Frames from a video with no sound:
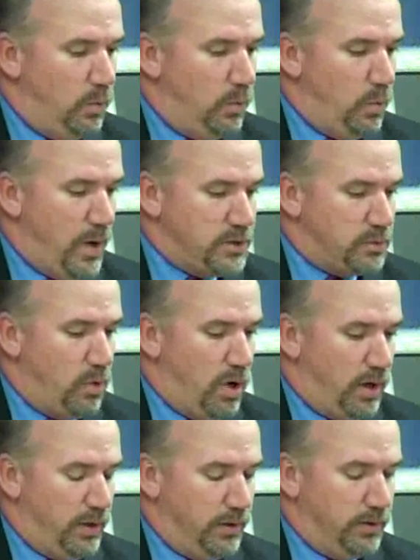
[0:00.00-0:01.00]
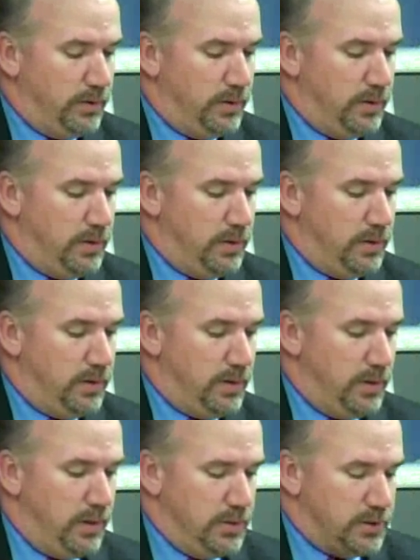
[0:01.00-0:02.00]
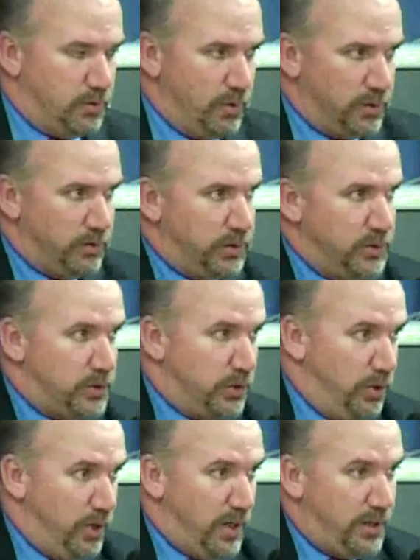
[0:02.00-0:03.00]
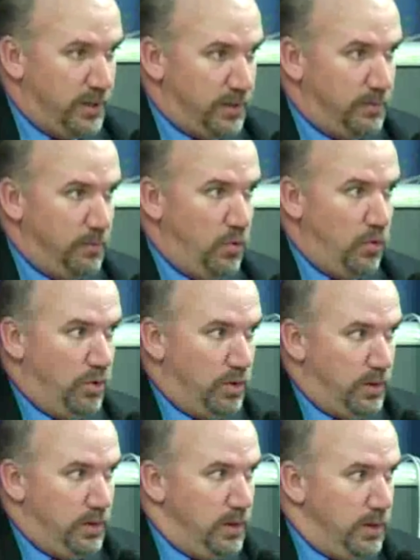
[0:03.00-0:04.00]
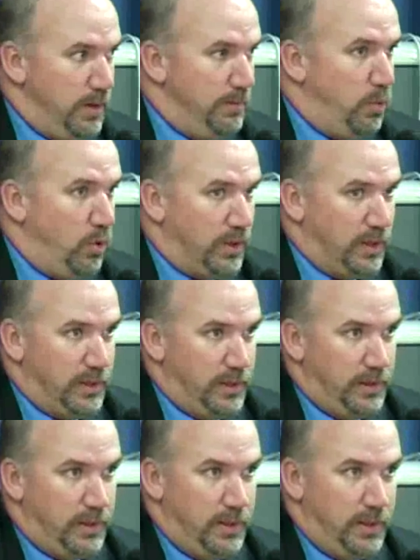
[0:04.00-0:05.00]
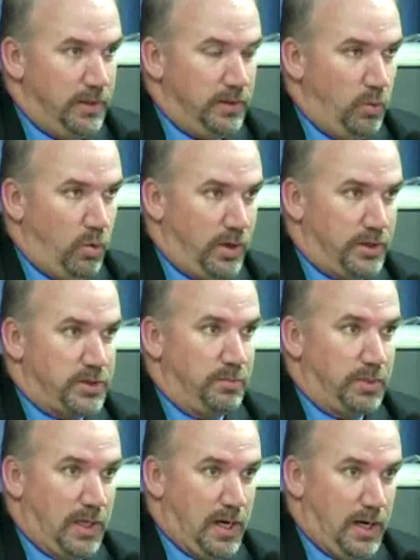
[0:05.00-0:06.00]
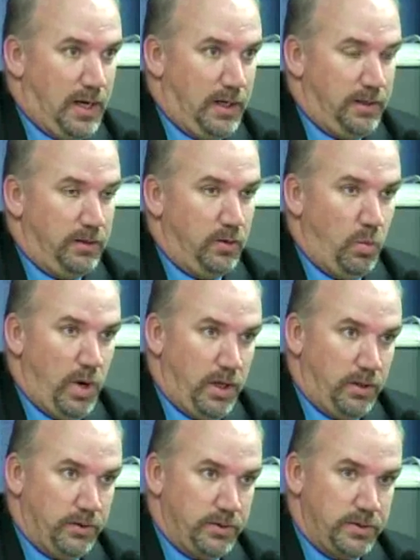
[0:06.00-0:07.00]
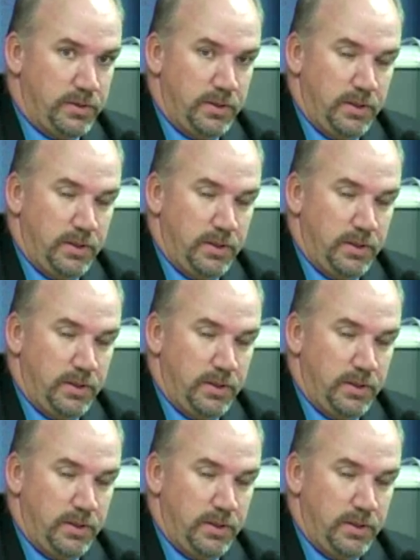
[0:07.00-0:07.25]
wastewater is a critical concern. I think more importantly, the water supply, the wells,